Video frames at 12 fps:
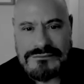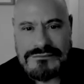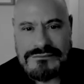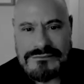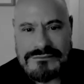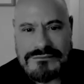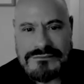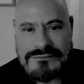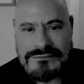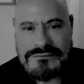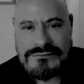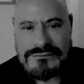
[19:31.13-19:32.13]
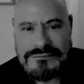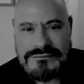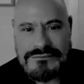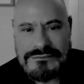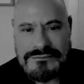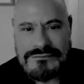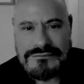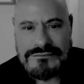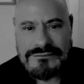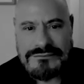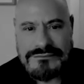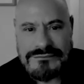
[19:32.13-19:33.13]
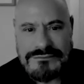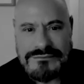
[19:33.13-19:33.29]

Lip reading: there. So there were many